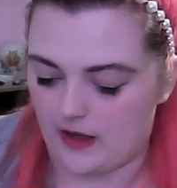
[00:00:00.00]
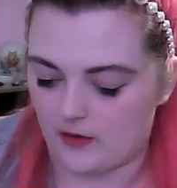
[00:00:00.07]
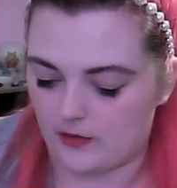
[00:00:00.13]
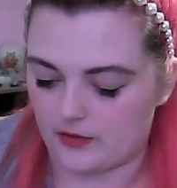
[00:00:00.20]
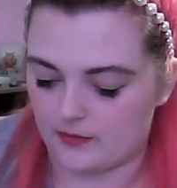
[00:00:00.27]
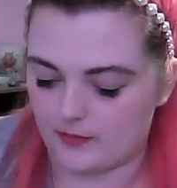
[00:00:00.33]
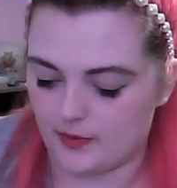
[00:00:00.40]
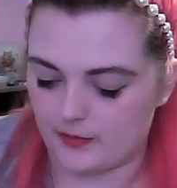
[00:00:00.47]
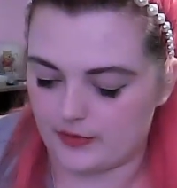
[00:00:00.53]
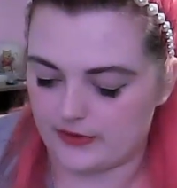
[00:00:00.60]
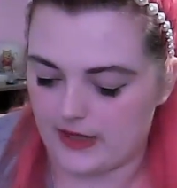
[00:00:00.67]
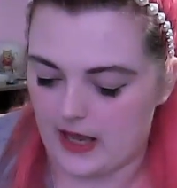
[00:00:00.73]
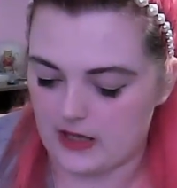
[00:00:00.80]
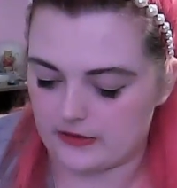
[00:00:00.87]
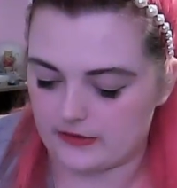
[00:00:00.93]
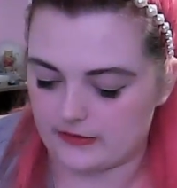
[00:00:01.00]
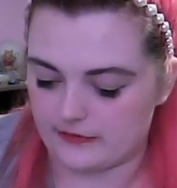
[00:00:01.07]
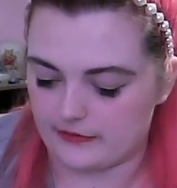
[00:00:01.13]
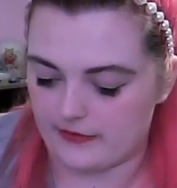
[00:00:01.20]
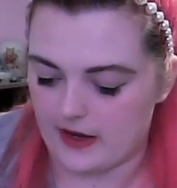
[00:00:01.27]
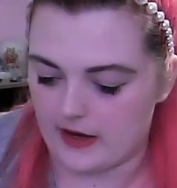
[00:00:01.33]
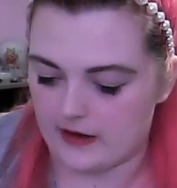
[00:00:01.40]
because Mum was getting
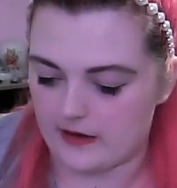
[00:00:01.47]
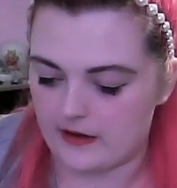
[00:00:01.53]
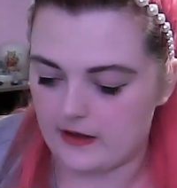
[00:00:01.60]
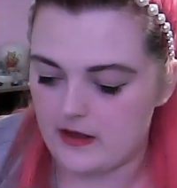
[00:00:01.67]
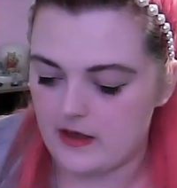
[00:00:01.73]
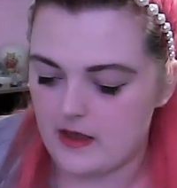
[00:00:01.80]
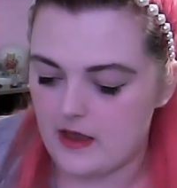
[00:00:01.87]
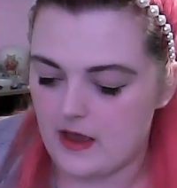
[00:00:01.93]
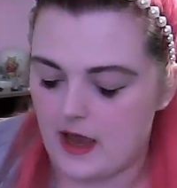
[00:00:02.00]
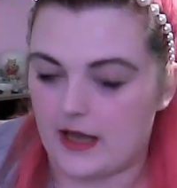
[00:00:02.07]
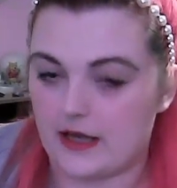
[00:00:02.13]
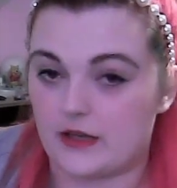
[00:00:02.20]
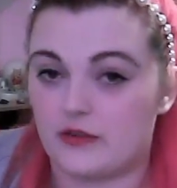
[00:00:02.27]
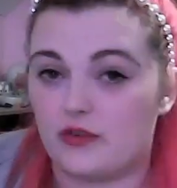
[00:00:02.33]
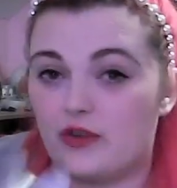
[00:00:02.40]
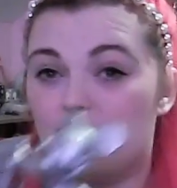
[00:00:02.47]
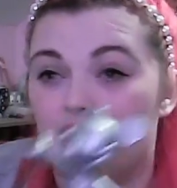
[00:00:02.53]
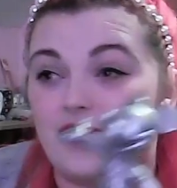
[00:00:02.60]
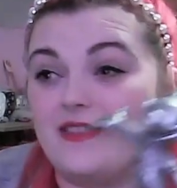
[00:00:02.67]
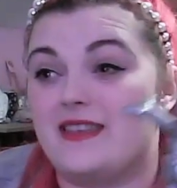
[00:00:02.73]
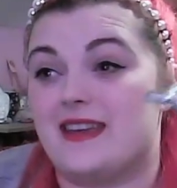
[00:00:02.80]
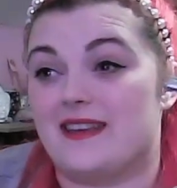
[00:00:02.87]
something, and I saw
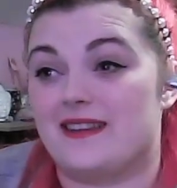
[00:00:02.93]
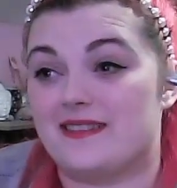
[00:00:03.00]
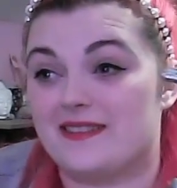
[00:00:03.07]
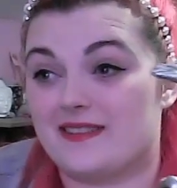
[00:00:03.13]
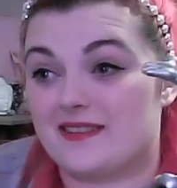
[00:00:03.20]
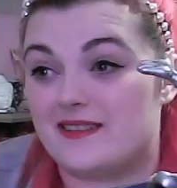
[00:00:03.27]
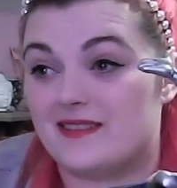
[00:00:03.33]
this